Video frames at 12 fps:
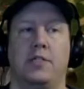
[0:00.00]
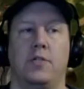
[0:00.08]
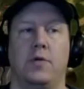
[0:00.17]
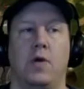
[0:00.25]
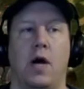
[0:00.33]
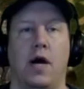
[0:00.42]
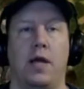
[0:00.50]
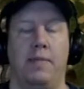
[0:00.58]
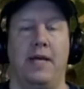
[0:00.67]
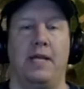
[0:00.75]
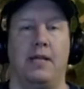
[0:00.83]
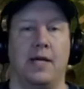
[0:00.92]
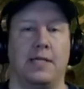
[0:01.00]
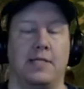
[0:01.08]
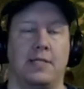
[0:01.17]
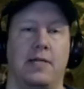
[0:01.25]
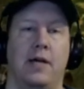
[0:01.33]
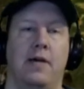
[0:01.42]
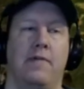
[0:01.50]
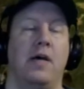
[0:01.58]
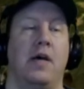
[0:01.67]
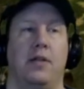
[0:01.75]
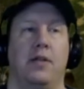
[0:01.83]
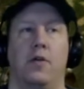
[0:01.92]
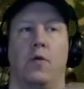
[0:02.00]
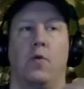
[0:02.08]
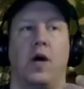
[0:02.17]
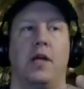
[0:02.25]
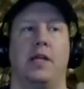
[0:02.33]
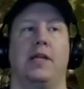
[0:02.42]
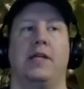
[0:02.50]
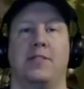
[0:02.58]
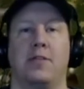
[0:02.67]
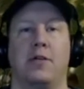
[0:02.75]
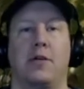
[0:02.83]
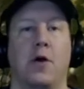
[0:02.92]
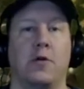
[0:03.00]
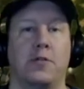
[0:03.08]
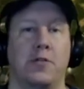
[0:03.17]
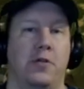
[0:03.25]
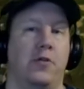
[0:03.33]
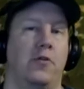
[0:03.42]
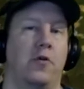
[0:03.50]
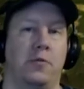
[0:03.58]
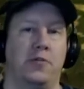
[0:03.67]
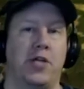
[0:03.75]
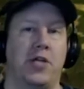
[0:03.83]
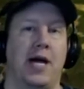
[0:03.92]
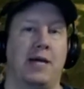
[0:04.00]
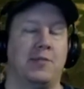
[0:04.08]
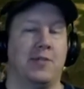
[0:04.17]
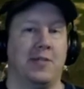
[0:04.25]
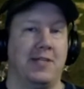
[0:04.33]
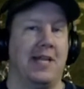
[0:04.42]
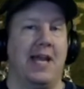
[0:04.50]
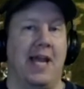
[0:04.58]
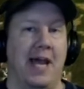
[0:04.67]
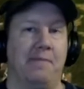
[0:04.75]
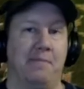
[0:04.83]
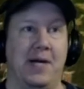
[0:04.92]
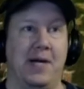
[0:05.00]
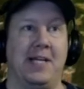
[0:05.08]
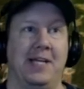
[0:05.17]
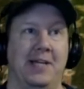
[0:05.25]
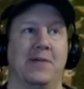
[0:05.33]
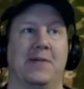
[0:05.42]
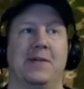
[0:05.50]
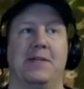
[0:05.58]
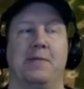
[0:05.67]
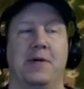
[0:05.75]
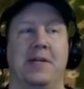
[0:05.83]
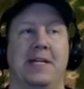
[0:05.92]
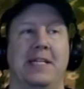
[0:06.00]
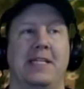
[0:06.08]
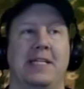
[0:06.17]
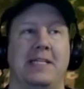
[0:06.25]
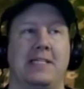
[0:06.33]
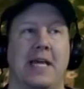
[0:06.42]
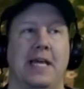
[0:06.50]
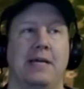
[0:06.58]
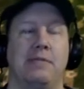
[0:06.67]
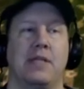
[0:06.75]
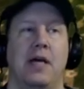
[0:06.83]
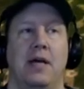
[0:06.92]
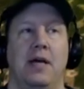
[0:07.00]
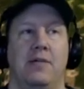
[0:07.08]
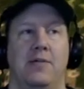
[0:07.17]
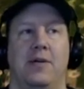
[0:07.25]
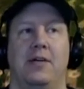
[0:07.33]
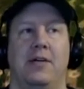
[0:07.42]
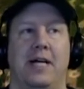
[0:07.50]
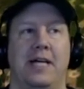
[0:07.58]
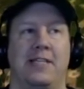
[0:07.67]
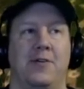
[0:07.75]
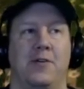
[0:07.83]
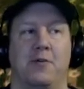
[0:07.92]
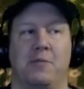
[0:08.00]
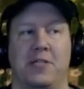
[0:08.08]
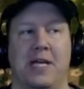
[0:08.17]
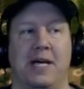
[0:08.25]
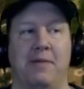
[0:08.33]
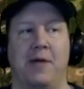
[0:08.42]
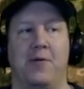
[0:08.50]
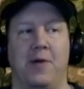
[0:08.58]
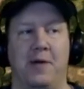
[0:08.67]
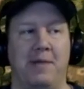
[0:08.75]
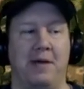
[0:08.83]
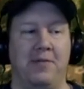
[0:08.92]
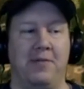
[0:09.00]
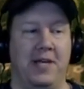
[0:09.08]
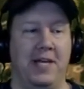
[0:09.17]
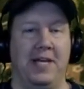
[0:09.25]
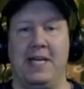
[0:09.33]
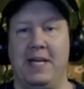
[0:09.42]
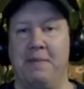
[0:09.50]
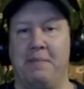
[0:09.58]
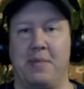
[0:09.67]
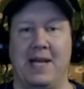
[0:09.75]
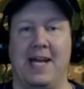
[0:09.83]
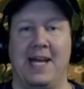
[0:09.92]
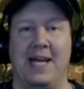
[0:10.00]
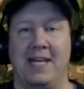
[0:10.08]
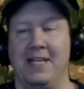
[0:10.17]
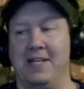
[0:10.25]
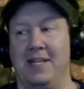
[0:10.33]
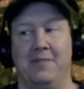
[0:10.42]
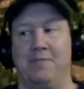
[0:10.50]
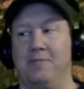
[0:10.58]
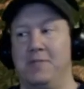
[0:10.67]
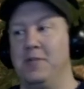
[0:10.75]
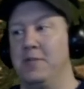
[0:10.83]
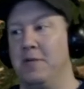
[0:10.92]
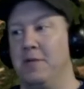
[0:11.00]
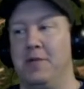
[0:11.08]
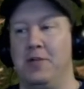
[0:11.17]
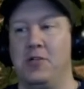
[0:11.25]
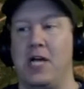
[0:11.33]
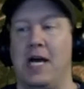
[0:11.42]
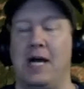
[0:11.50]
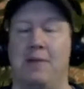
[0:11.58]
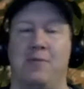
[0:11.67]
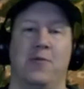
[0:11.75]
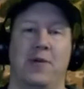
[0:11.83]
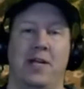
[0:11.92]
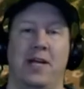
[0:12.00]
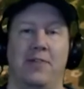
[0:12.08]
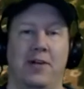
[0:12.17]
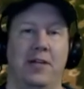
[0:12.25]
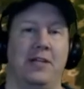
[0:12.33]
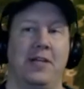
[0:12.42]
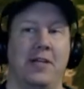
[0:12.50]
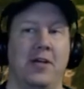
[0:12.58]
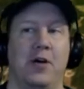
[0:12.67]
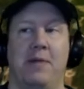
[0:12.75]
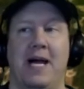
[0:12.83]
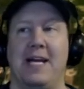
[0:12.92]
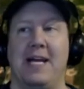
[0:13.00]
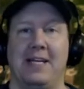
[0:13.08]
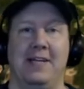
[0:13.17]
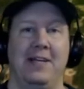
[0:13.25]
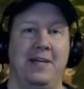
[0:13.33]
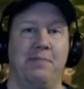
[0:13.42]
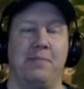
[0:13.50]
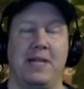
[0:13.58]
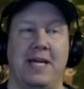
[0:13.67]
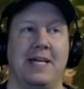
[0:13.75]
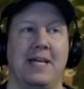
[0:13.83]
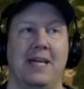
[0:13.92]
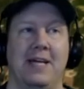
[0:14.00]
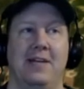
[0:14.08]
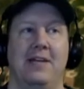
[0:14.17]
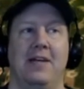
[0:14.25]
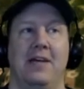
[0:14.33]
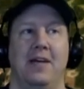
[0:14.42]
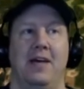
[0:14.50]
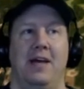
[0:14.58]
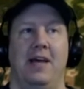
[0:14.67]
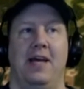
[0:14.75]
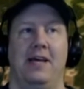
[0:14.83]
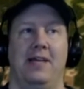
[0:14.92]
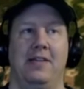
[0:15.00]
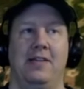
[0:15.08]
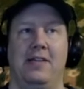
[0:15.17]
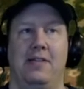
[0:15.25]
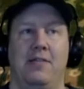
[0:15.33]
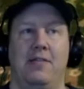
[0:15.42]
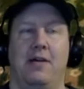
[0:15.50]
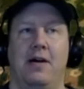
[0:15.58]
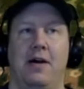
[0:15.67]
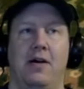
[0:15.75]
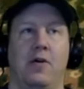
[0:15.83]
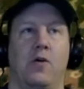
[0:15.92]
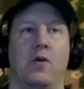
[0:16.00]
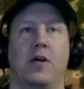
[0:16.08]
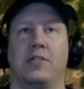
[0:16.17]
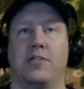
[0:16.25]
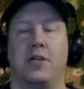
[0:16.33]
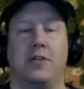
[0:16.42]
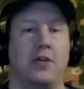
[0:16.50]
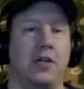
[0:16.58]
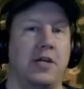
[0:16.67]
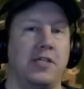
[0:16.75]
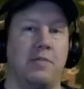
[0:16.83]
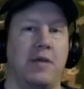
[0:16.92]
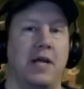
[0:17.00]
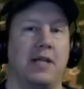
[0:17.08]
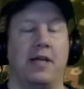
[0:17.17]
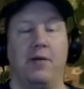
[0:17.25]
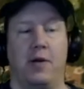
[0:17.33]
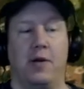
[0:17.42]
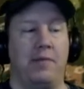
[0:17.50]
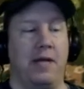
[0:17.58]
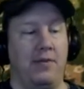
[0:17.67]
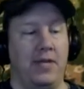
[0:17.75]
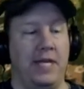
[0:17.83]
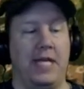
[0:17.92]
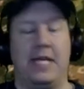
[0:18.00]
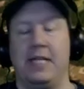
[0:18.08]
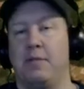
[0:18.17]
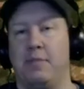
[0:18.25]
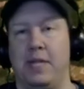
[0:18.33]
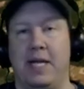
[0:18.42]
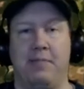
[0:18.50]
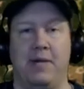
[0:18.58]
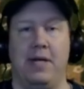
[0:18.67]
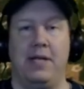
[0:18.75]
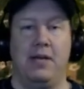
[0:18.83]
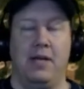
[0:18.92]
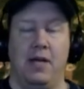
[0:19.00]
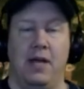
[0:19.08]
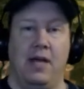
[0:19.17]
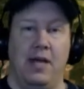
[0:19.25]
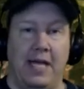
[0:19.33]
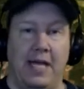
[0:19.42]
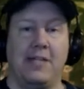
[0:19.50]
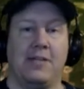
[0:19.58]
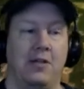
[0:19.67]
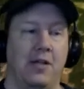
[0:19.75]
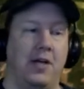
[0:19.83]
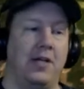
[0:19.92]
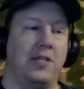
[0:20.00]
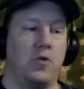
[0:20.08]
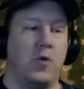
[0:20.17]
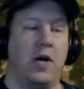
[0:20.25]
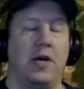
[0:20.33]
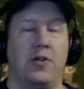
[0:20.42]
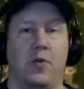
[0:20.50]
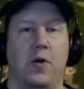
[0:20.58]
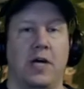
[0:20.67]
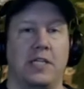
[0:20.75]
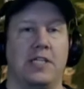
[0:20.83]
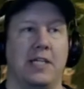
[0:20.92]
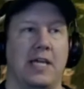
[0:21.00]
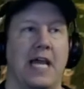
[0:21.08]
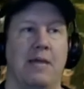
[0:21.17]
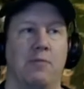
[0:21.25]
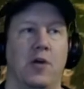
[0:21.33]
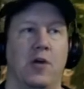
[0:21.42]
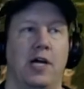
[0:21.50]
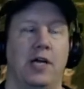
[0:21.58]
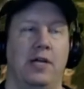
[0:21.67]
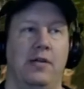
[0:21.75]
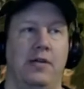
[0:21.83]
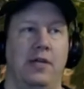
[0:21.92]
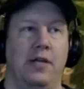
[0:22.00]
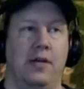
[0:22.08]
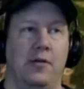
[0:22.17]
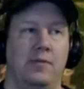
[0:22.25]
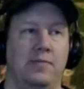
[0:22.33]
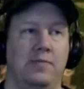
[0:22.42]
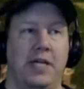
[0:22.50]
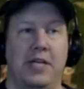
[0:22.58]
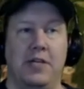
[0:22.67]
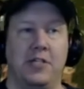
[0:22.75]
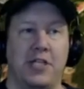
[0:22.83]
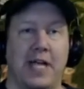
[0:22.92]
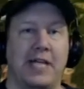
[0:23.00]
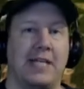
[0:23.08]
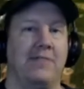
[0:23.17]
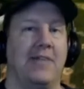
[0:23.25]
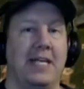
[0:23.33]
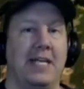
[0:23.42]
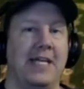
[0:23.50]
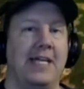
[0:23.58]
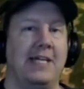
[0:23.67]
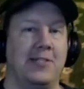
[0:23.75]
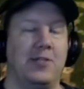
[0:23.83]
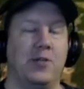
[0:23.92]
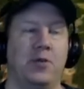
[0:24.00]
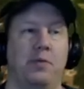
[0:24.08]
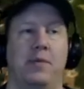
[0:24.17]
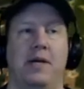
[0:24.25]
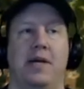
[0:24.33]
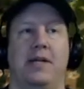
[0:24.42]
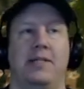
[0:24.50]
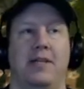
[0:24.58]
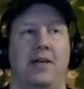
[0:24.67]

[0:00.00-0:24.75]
to automate lots of stuff. They're wanting to go to their normal job so that they have money in order to put into these games. Well, at their normal job, they want to be able to hit play and then do some of their job or whatever, and then go back and hit play again. And uh, or else on their lunch break, they want to be able to hit the play button, eat their lunch while they're watching the game run. You know, interject if they need to, but